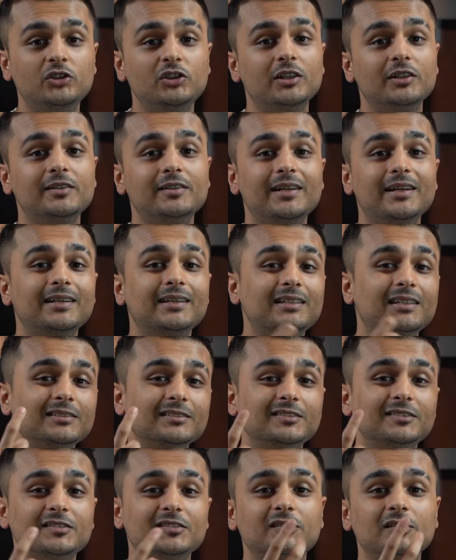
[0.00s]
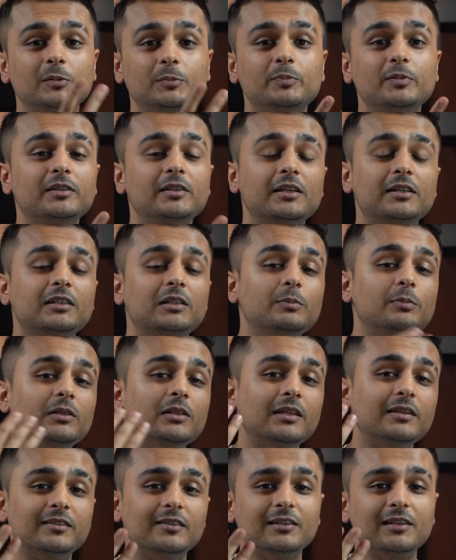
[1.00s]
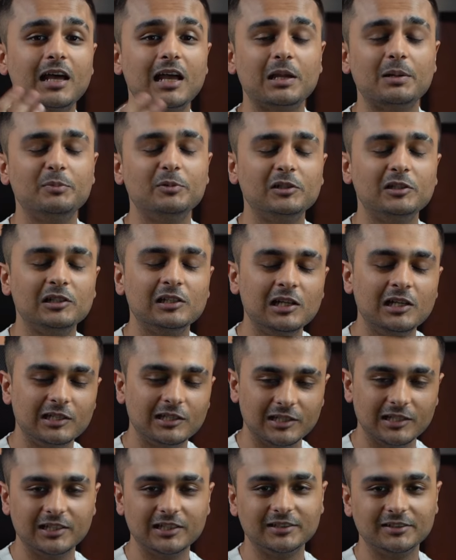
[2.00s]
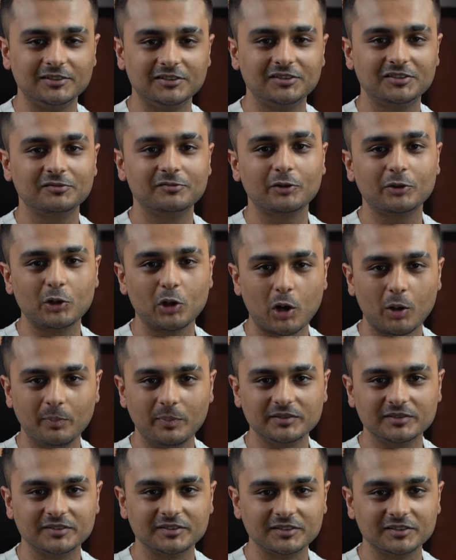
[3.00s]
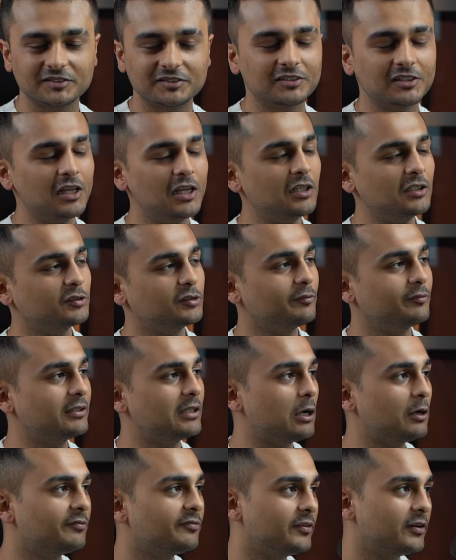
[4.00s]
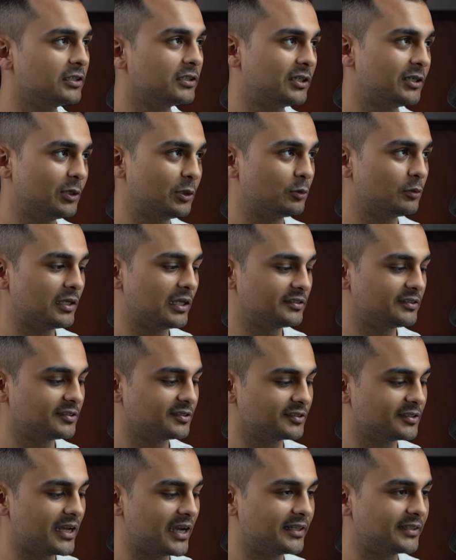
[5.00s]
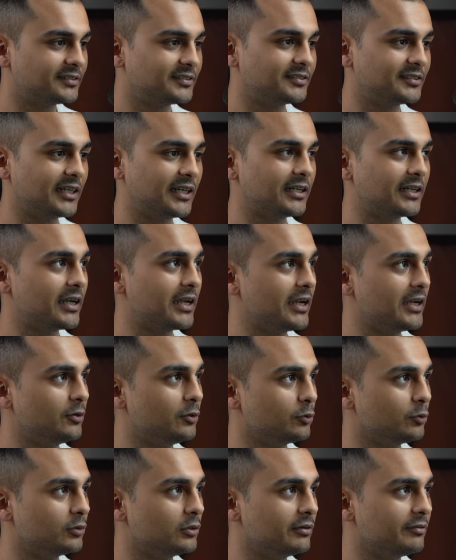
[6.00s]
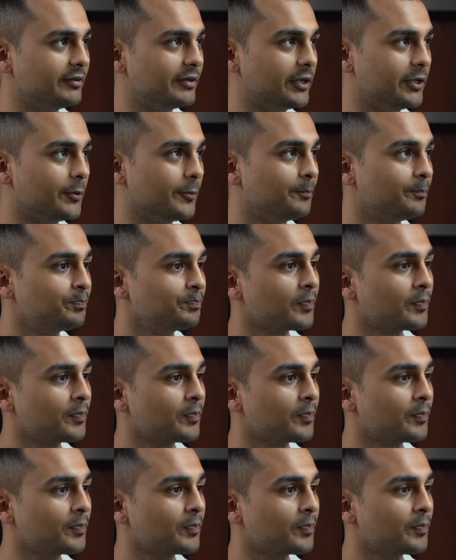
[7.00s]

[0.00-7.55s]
generate consistent, predictable, and reliable leads for your business. So, without further ado, let's just get straight into the video.